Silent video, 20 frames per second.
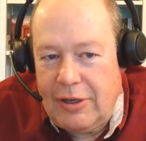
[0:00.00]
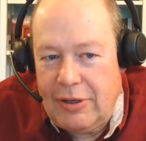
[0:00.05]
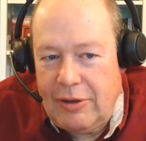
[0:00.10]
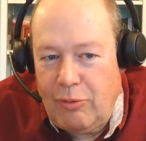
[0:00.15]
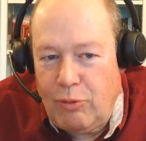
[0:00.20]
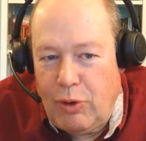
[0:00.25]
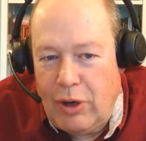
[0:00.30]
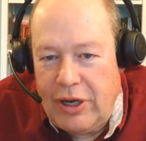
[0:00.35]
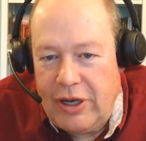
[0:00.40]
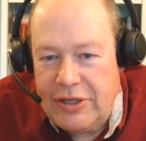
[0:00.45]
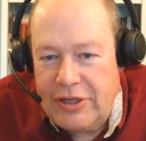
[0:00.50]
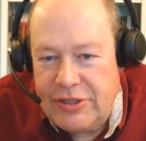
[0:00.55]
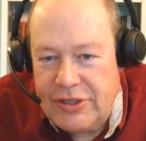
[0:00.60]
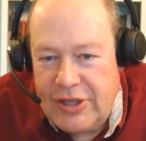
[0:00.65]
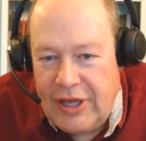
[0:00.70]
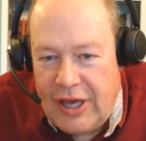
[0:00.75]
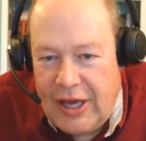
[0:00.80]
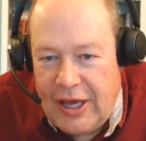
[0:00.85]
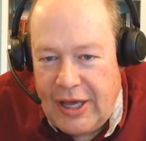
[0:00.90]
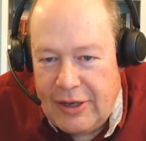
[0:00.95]
What is
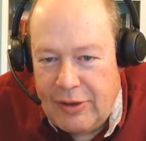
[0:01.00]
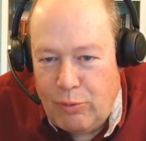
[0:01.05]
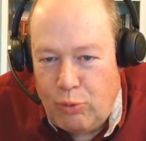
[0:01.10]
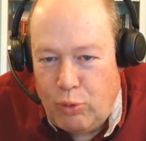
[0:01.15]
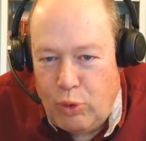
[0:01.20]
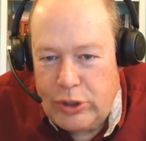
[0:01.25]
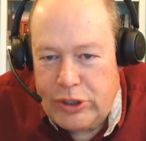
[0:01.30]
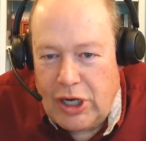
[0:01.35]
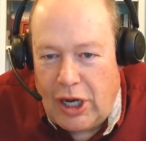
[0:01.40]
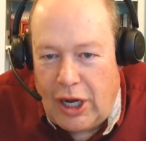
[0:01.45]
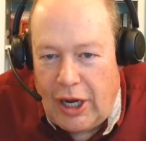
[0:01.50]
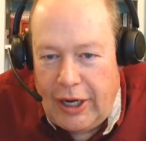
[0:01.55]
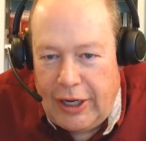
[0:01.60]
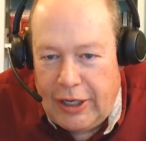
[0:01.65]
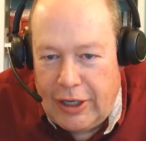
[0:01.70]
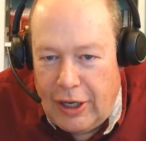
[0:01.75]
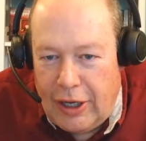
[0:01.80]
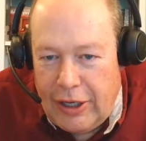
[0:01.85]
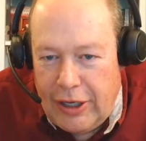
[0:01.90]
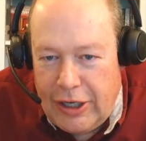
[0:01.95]
that? Which
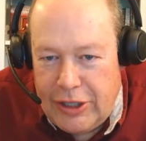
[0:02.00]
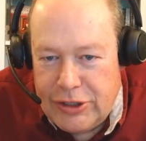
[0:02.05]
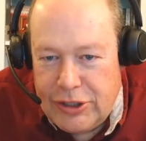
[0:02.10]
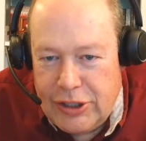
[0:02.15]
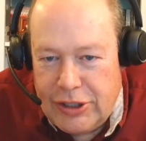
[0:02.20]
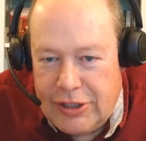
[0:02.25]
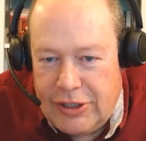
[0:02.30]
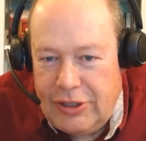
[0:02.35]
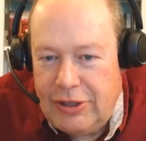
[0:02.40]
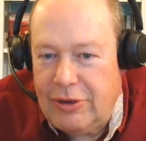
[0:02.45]
icon is it?